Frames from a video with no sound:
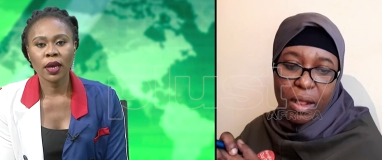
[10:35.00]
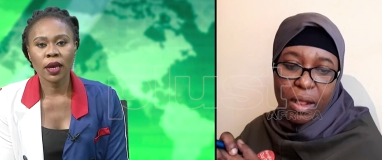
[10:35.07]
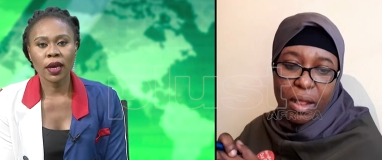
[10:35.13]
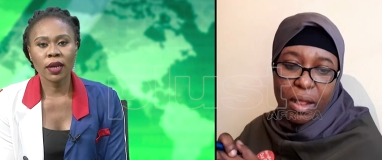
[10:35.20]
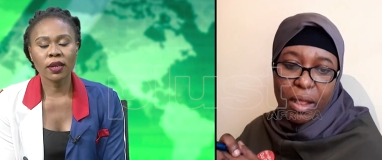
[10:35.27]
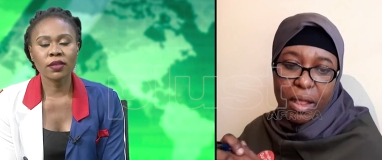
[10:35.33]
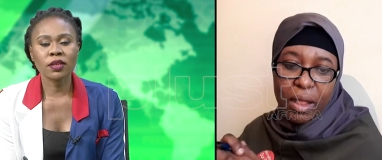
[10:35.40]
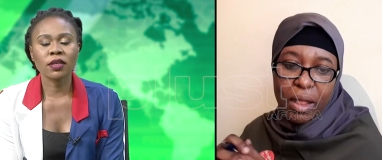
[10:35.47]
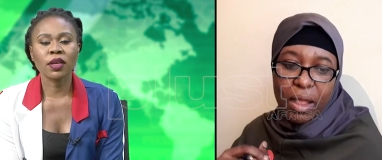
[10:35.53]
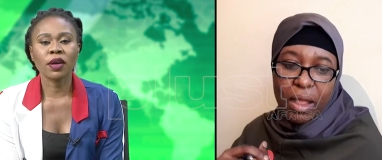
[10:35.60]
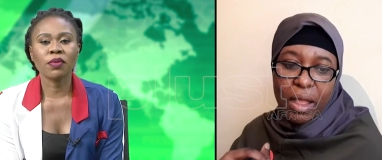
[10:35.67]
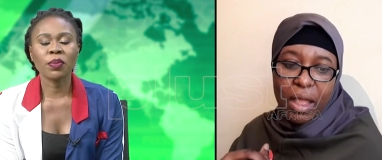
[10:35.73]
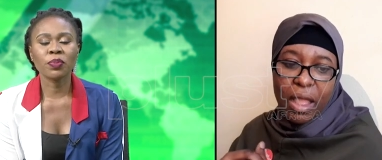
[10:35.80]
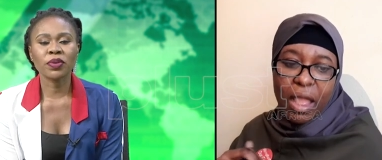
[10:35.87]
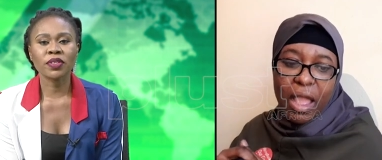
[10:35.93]
Speaker 1: anything that
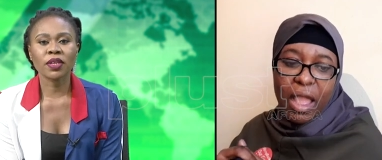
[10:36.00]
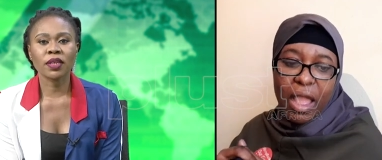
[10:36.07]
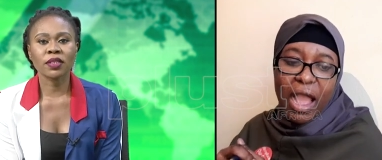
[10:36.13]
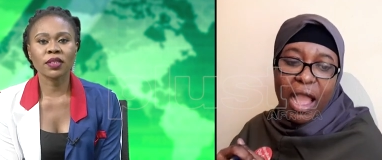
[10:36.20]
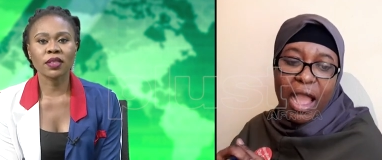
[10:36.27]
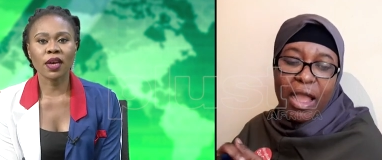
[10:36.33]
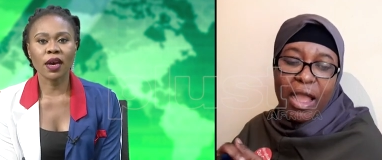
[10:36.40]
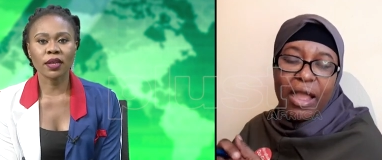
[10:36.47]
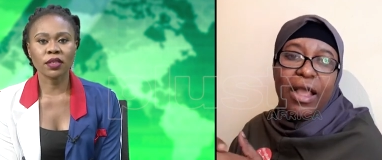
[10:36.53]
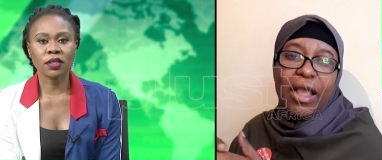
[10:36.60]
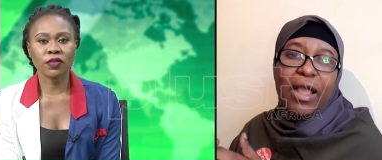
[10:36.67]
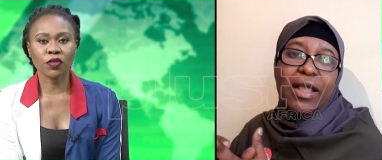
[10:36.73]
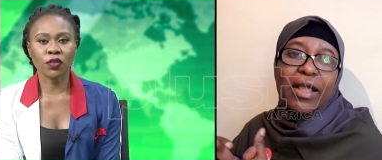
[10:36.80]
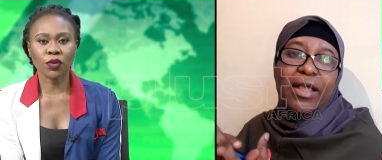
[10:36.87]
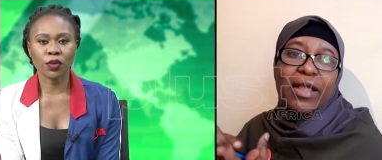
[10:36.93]
represents that
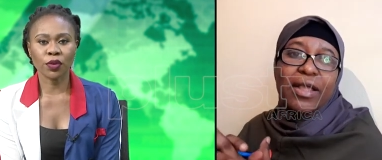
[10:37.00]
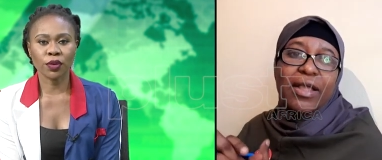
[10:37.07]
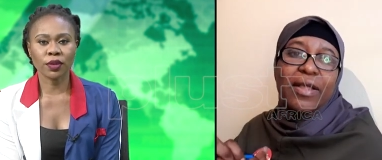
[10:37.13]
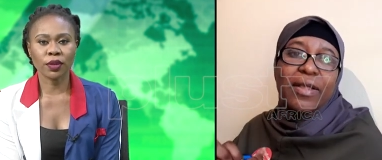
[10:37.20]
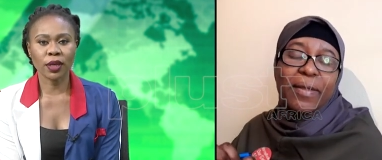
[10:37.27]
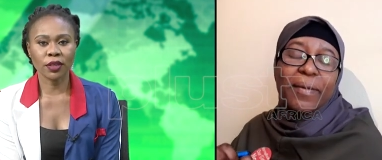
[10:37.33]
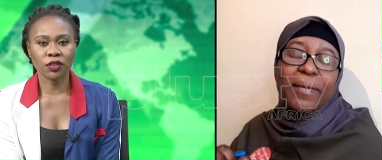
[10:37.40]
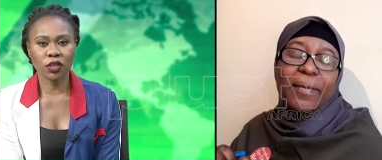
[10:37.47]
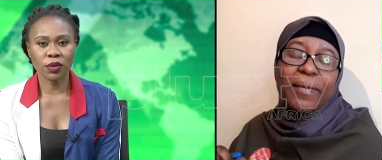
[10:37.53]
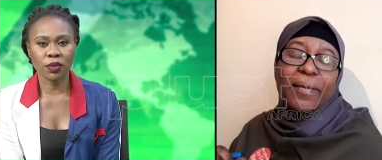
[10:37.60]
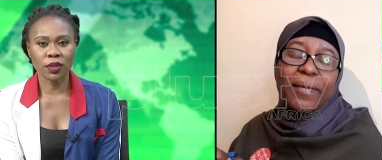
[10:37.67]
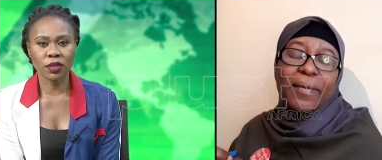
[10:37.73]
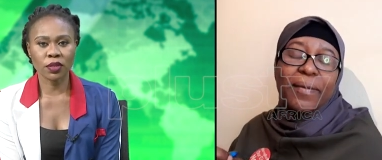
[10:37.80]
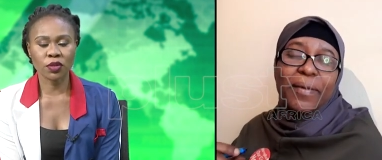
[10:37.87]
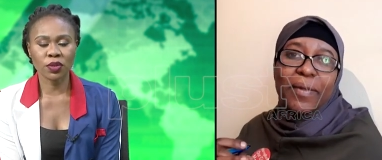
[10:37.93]
for
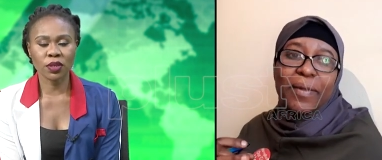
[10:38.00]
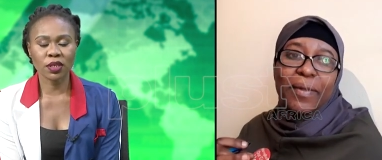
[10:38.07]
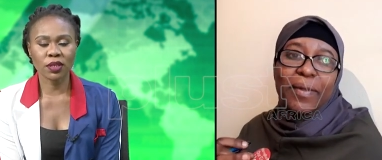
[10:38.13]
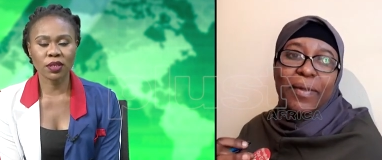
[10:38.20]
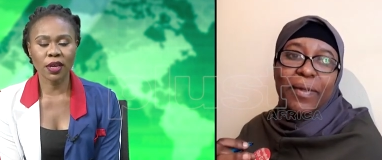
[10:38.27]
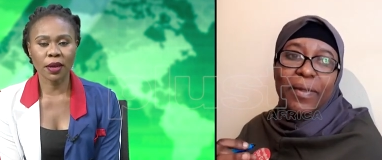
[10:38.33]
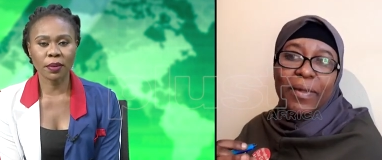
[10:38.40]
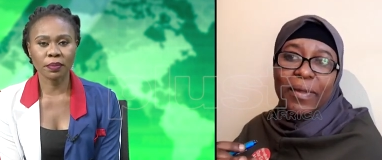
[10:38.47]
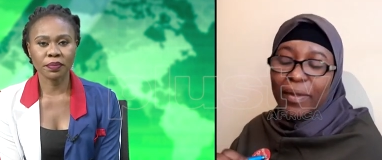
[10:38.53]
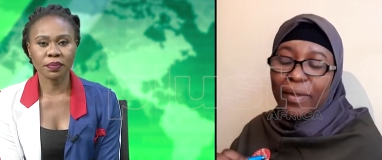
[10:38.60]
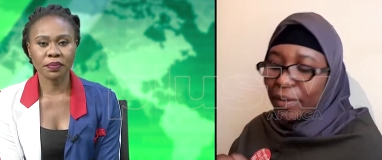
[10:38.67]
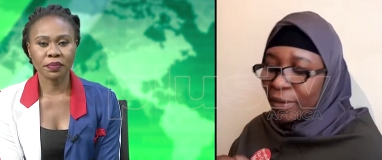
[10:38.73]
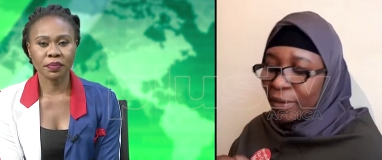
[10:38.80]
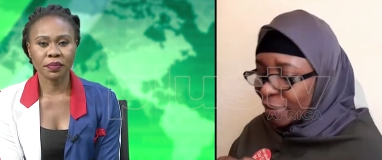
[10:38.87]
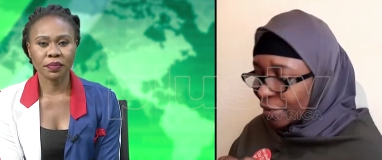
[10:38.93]
Nigerians during this time?
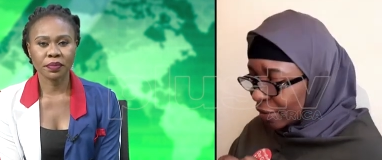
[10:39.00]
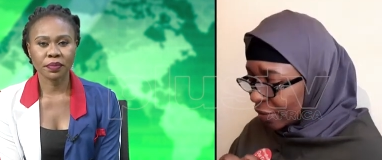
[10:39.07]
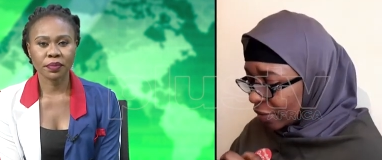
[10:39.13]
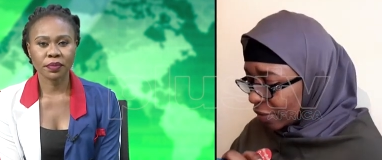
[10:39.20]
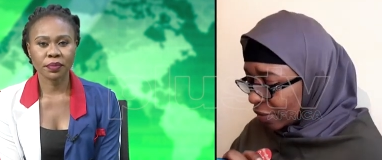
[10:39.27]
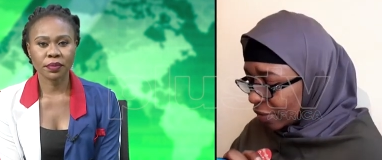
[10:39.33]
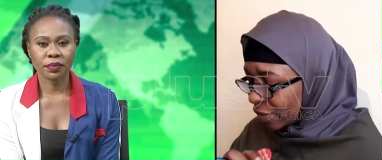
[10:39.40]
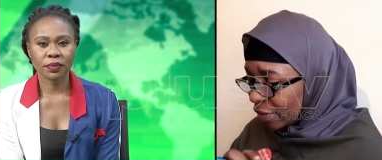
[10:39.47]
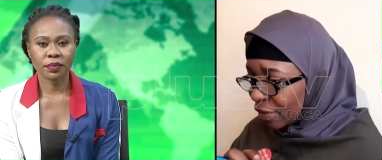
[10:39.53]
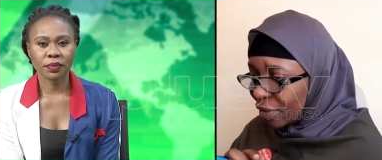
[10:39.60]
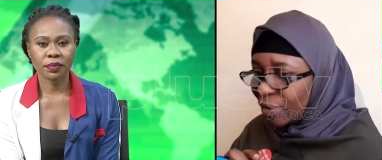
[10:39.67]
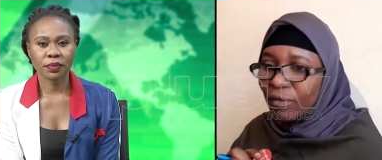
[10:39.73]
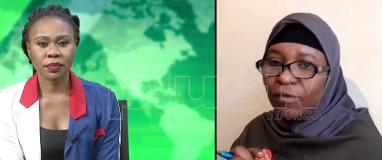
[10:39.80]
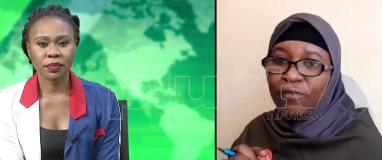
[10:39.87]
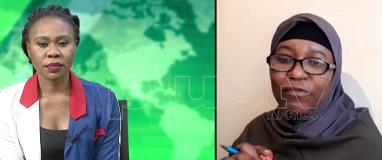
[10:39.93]

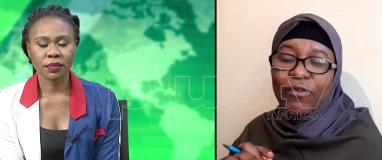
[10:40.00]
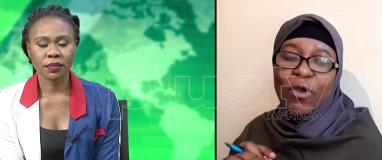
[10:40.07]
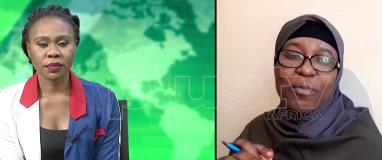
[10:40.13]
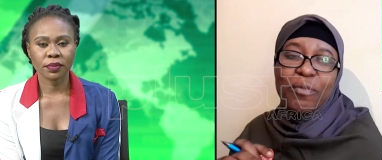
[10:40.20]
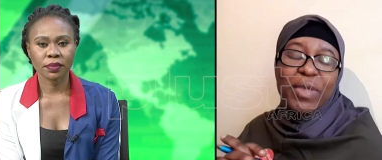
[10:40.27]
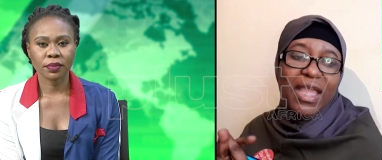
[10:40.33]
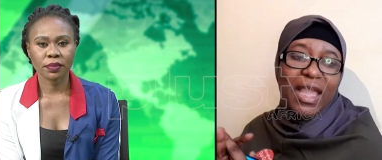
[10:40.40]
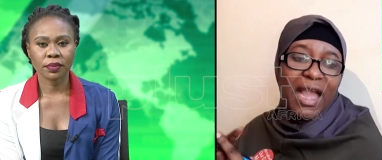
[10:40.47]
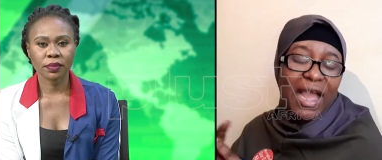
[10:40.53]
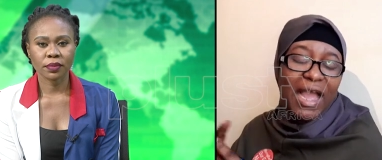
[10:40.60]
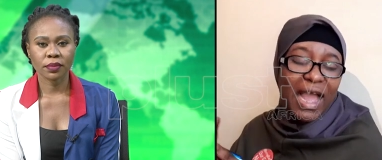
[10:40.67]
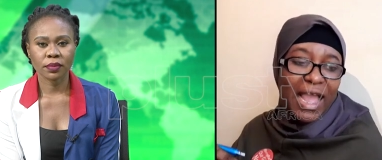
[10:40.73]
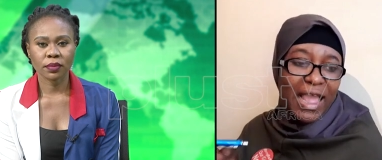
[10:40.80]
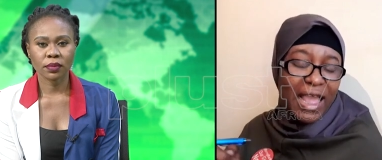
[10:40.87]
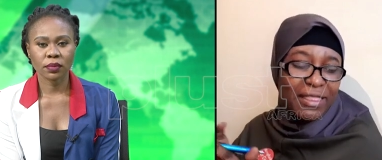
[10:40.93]
Speaker 2: For me,
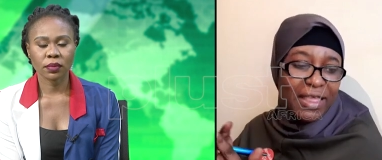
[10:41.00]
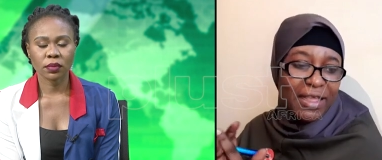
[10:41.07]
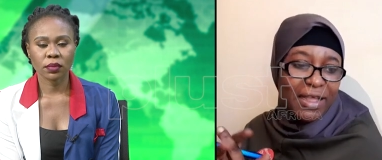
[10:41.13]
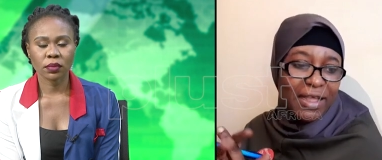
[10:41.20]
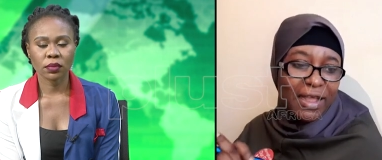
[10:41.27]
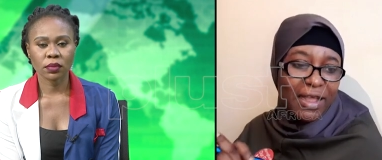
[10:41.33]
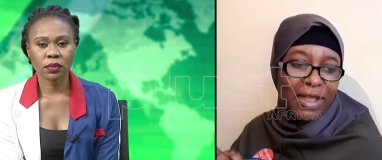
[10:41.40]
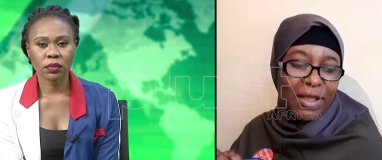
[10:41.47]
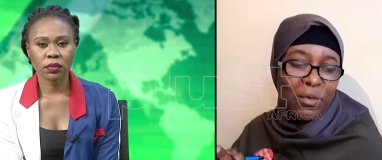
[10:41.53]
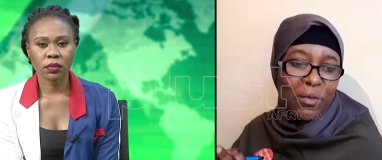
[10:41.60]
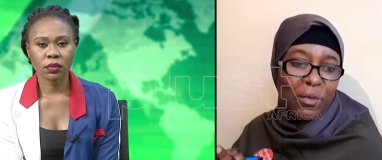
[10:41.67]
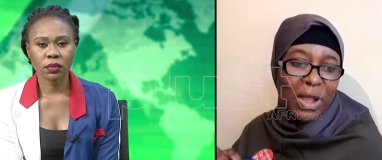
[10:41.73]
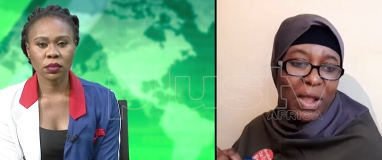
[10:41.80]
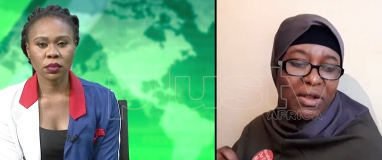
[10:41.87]
I, I think uh, one